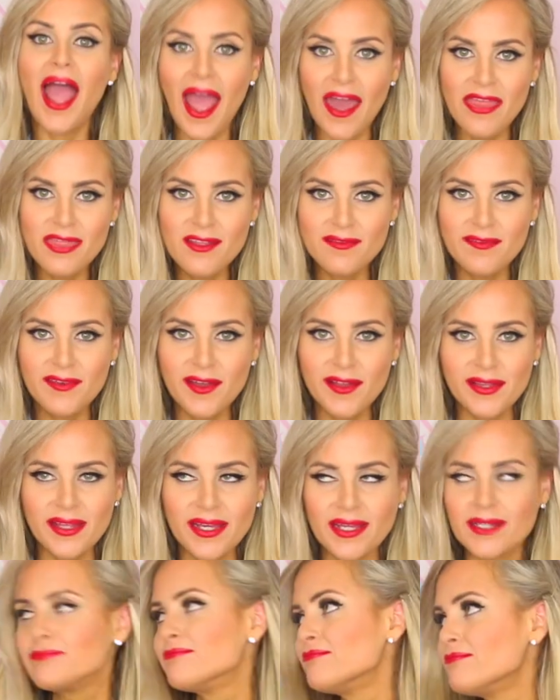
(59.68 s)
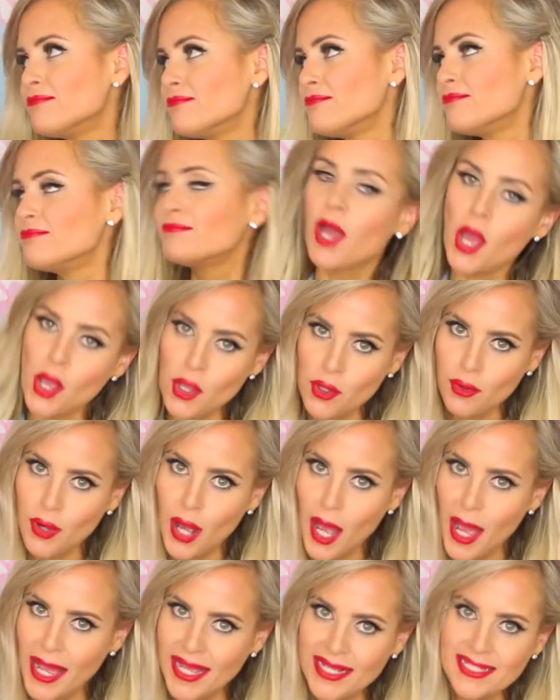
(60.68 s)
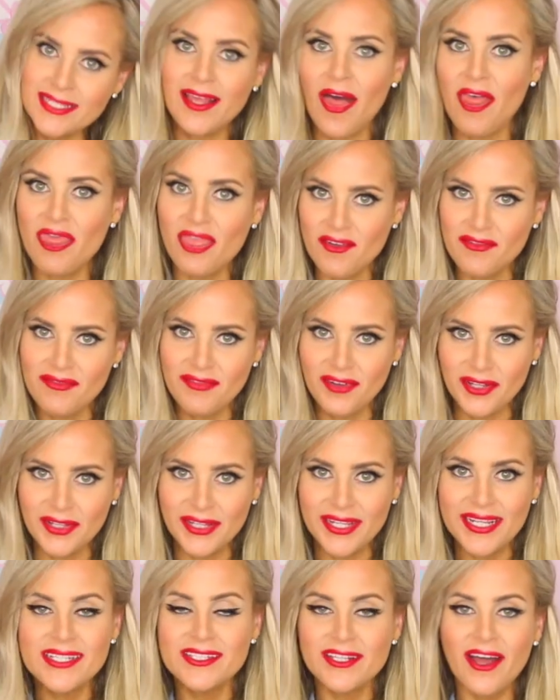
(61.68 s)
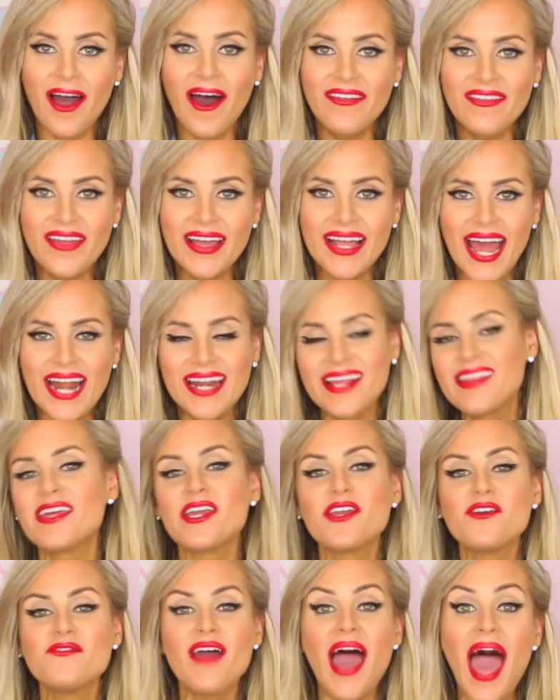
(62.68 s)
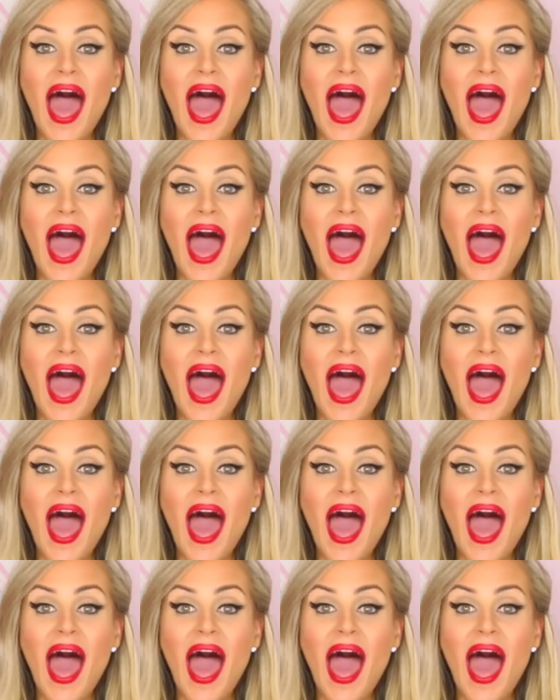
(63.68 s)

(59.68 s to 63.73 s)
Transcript: And the filling. You guys, the filling is unlike anything you've